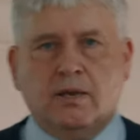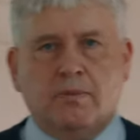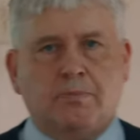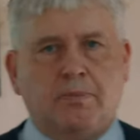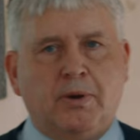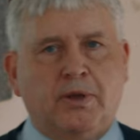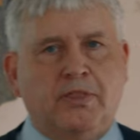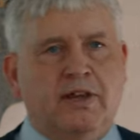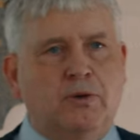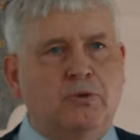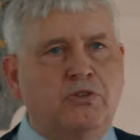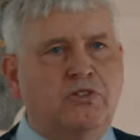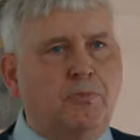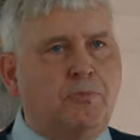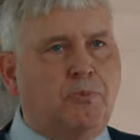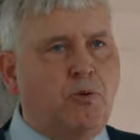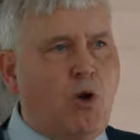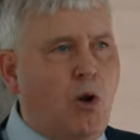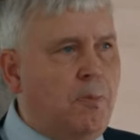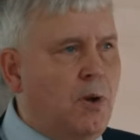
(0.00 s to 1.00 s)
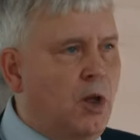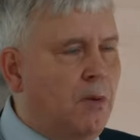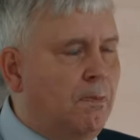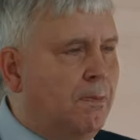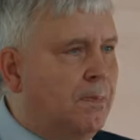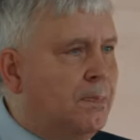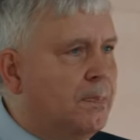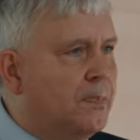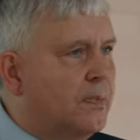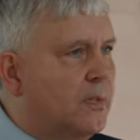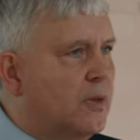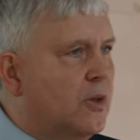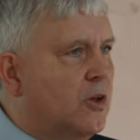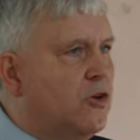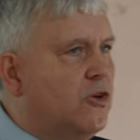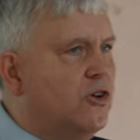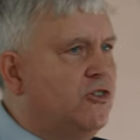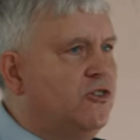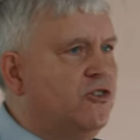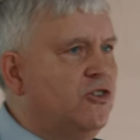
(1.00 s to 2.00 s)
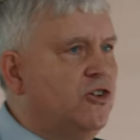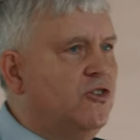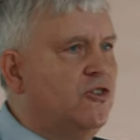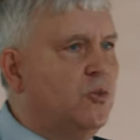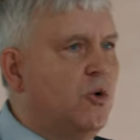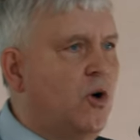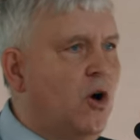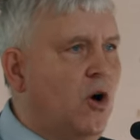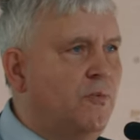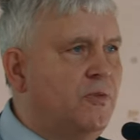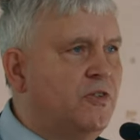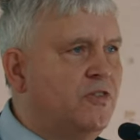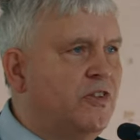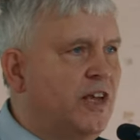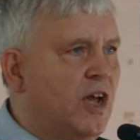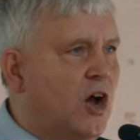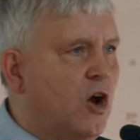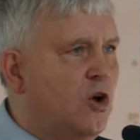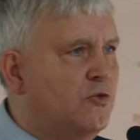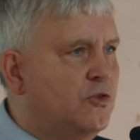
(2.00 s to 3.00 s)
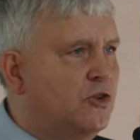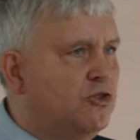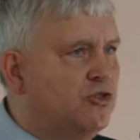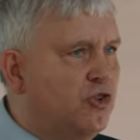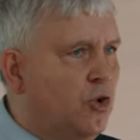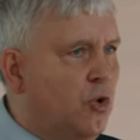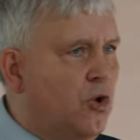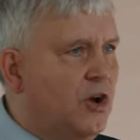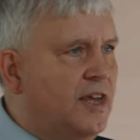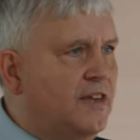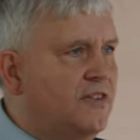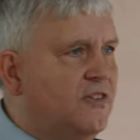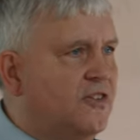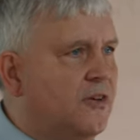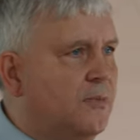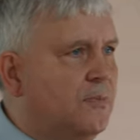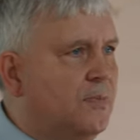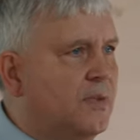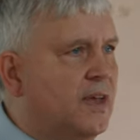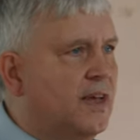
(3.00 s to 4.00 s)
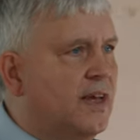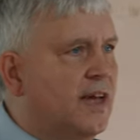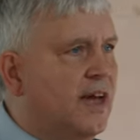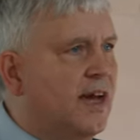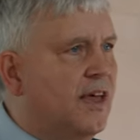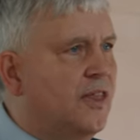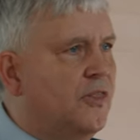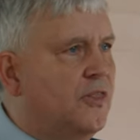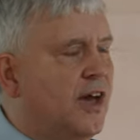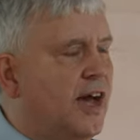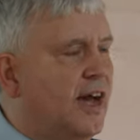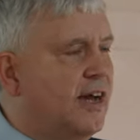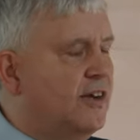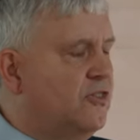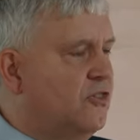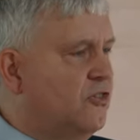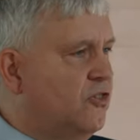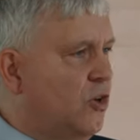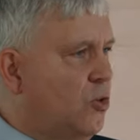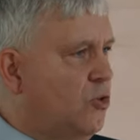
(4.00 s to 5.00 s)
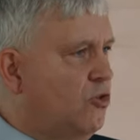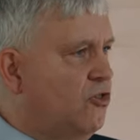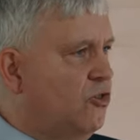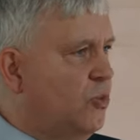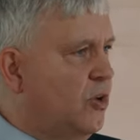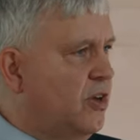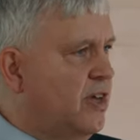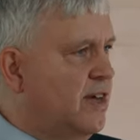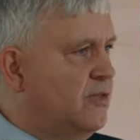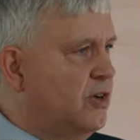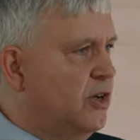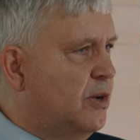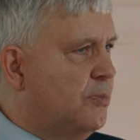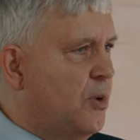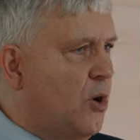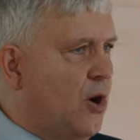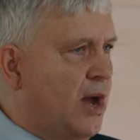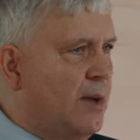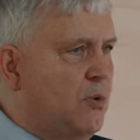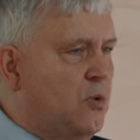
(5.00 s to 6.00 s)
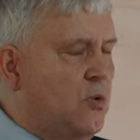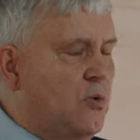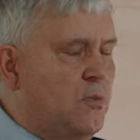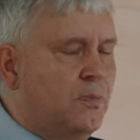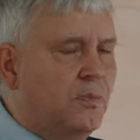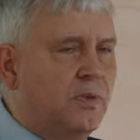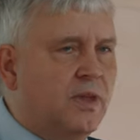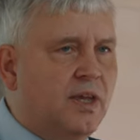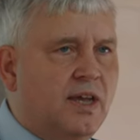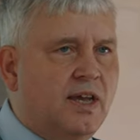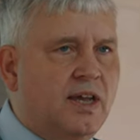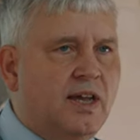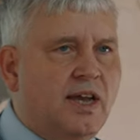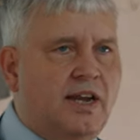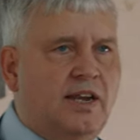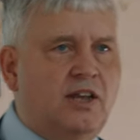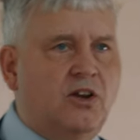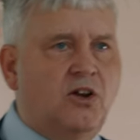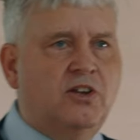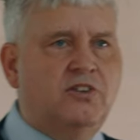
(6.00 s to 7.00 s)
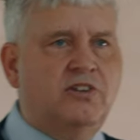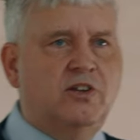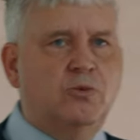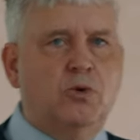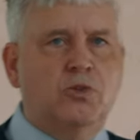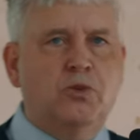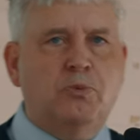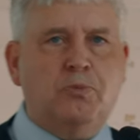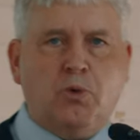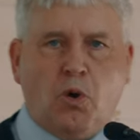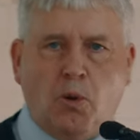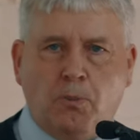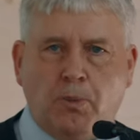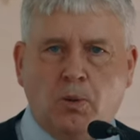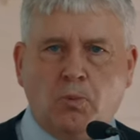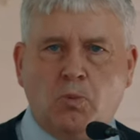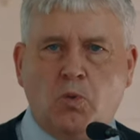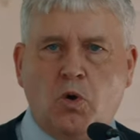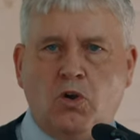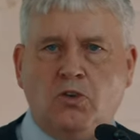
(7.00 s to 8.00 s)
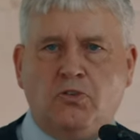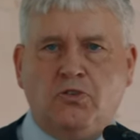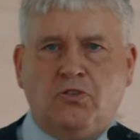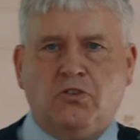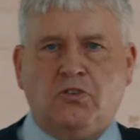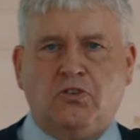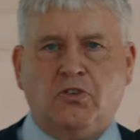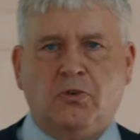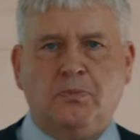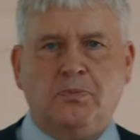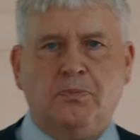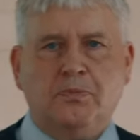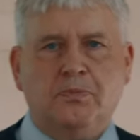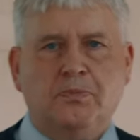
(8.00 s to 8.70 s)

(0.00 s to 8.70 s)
But there was a problem. Christians were obviously overjoyed that soldiers were given a Bible. Any idea what the problem was?